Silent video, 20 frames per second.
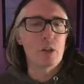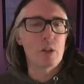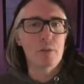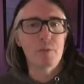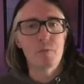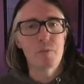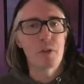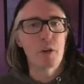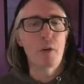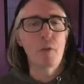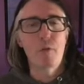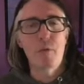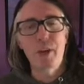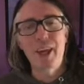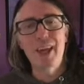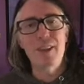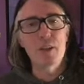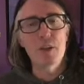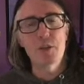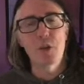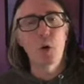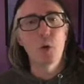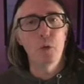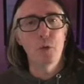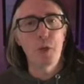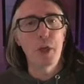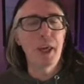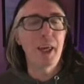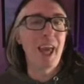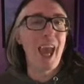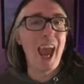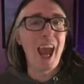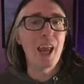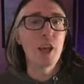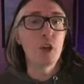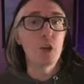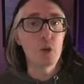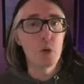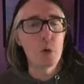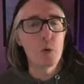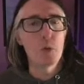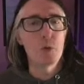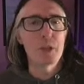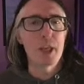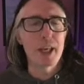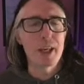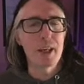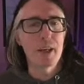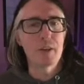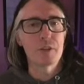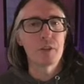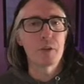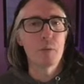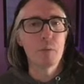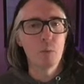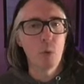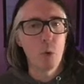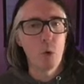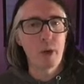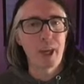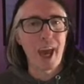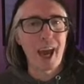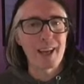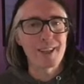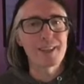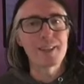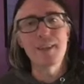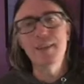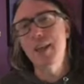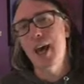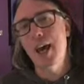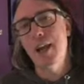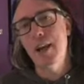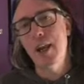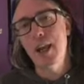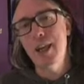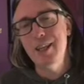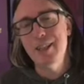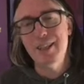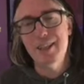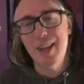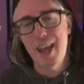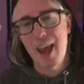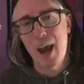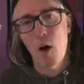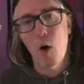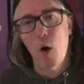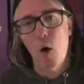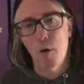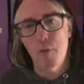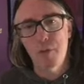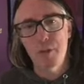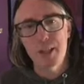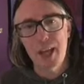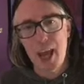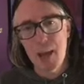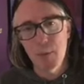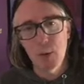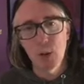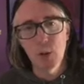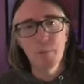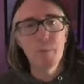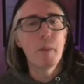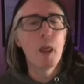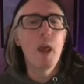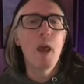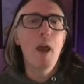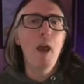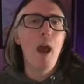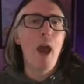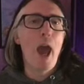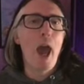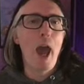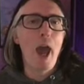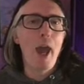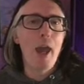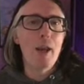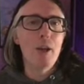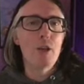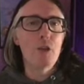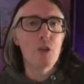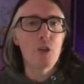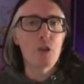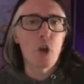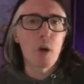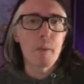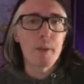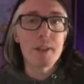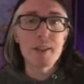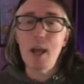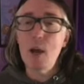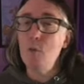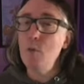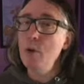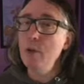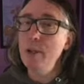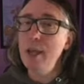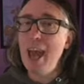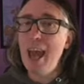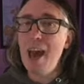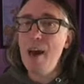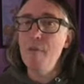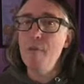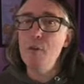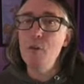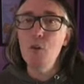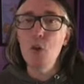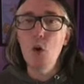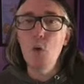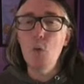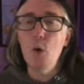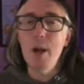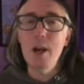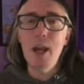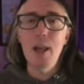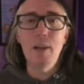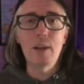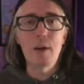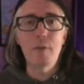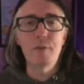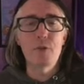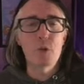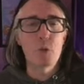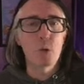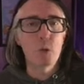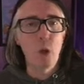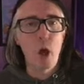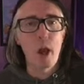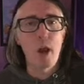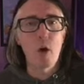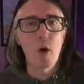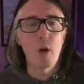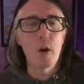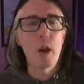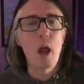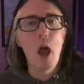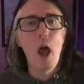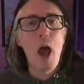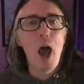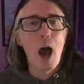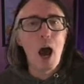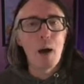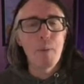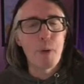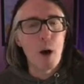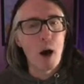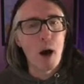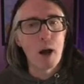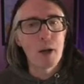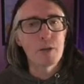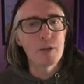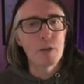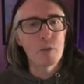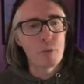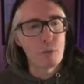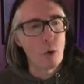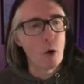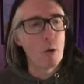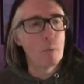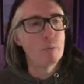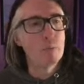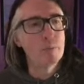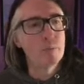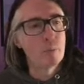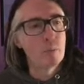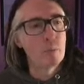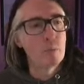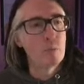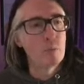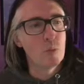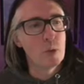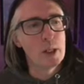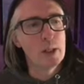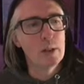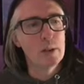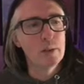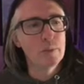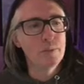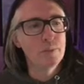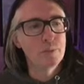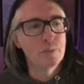sort of forget this whole thing and you send us more gas. That is now off the table. And the Germans now really have no one left to rely on apart from, well,